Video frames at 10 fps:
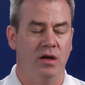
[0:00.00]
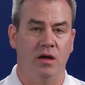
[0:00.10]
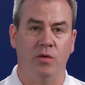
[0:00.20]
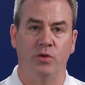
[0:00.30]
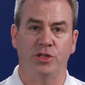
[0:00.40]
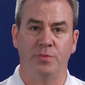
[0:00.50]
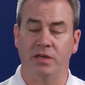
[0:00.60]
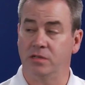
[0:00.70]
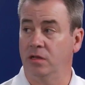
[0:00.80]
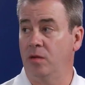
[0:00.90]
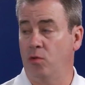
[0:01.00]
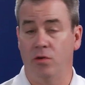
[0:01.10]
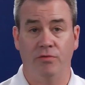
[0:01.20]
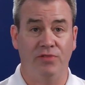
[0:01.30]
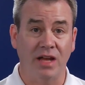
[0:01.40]
which makes it a lot
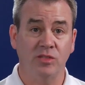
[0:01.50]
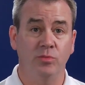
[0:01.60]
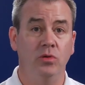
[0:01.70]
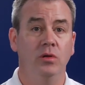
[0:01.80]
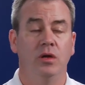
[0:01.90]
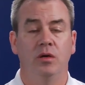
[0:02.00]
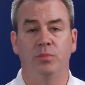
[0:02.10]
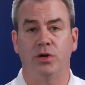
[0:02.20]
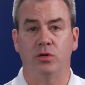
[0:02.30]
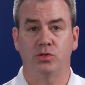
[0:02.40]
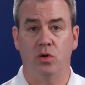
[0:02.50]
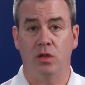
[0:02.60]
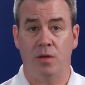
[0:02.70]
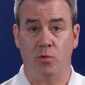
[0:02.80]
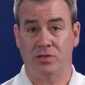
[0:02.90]
more flexible, but also a
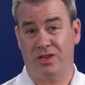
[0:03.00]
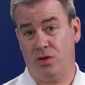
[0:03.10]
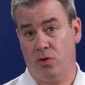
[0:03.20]
lot more secure.